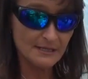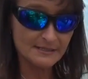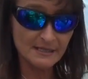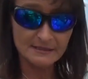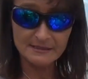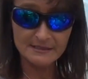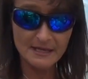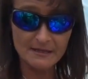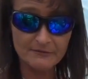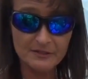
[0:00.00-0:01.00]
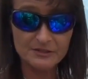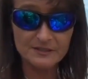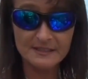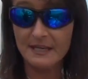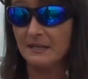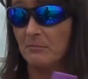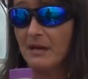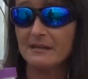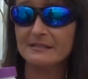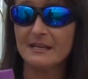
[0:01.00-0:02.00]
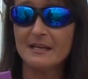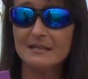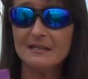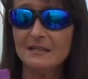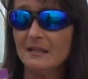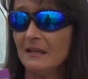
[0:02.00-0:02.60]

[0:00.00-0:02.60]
insecticide, fungicide, and miticide.